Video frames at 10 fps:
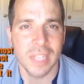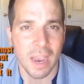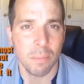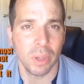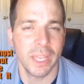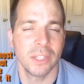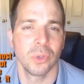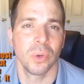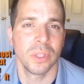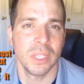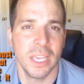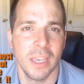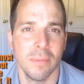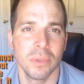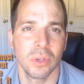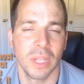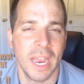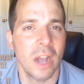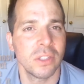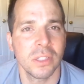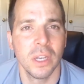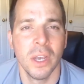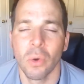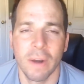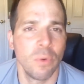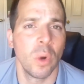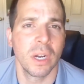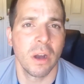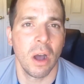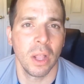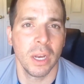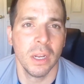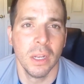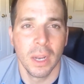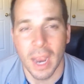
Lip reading: templates or themes or layouts, whatever you want to call it,